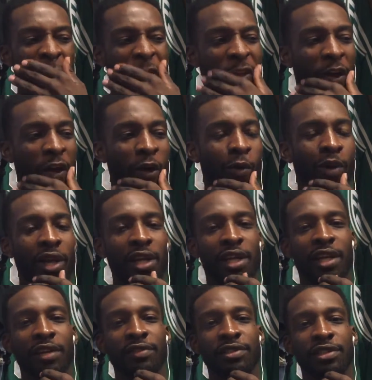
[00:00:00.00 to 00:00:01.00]
The all-white
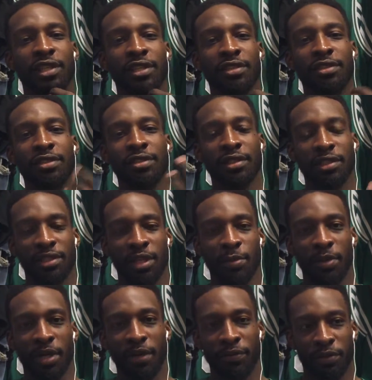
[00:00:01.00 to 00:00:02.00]
11s that's
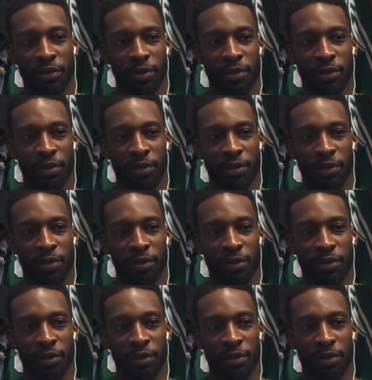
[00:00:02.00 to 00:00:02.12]
coming out for